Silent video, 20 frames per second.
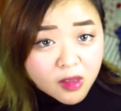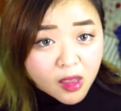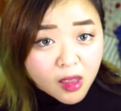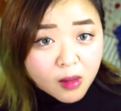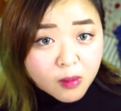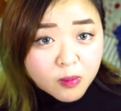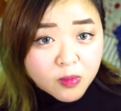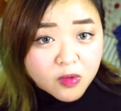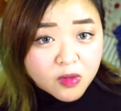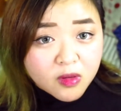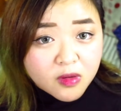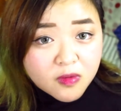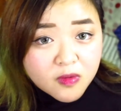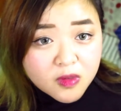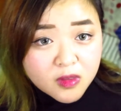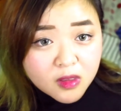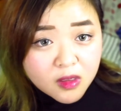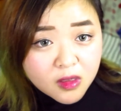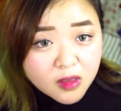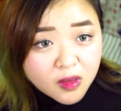the
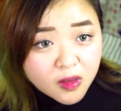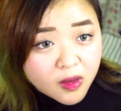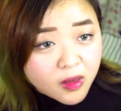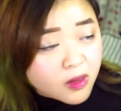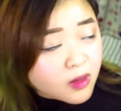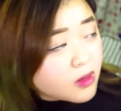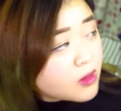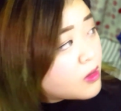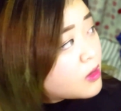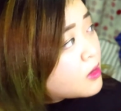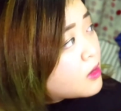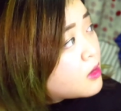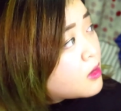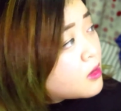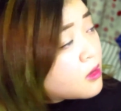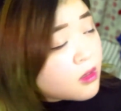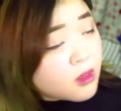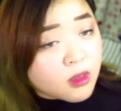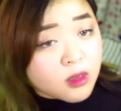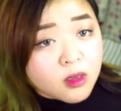ambulance are like
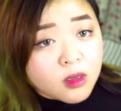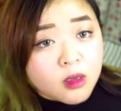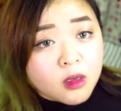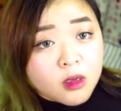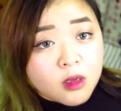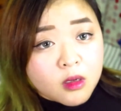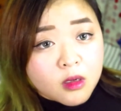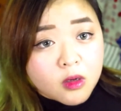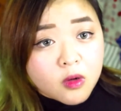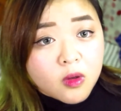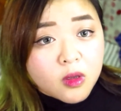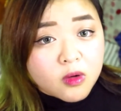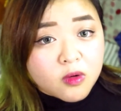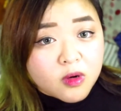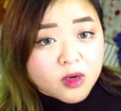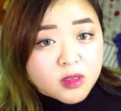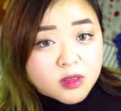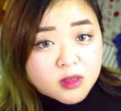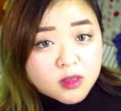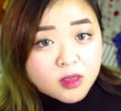going
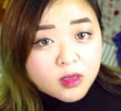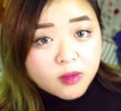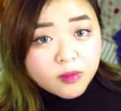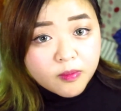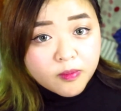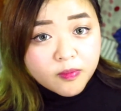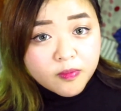crazy.